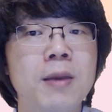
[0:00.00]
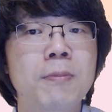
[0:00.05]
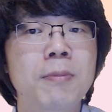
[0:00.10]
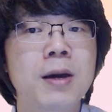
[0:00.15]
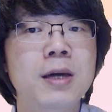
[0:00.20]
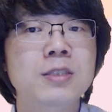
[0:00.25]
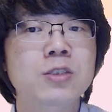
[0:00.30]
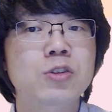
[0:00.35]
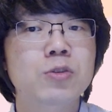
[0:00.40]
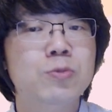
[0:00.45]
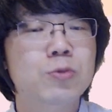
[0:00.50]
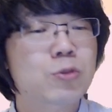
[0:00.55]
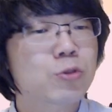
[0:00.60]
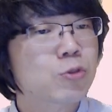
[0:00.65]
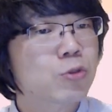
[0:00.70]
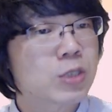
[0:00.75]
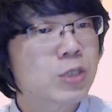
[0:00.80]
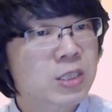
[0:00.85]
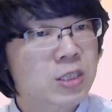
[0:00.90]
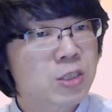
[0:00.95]
possible
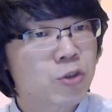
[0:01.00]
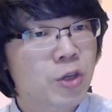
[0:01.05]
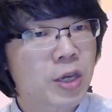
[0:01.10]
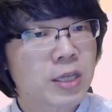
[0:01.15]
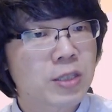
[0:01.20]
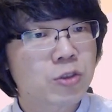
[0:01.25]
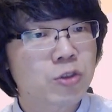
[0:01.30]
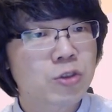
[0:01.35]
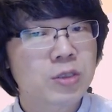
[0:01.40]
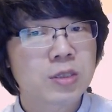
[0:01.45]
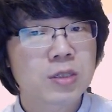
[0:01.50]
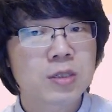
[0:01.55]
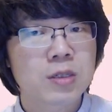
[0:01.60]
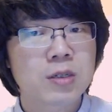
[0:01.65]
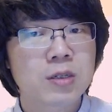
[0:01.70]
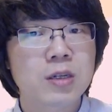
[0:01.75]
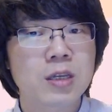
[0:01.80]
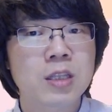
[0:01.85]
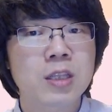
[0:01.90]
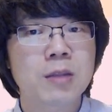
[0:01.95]
to exchange.
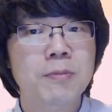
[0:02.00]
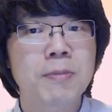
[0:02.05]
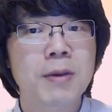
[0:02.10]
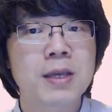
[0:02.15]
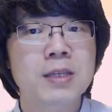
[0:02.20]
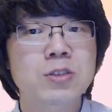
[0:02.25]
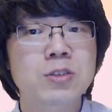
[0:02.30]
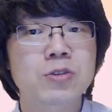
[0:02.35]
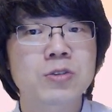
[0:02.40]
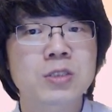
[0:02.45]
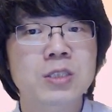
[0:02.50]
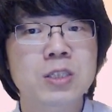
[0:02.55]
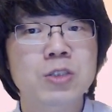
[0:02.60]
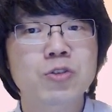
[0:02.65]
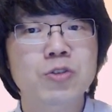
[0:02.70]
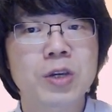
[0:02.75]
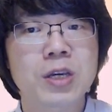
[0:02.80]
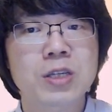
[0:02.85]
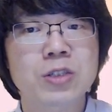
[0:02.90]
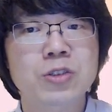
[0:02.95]
It depends on
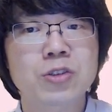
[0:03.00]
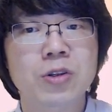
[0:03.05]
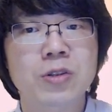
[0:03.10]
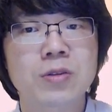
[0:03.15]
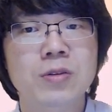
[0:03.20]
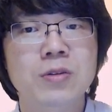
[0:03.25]
situation.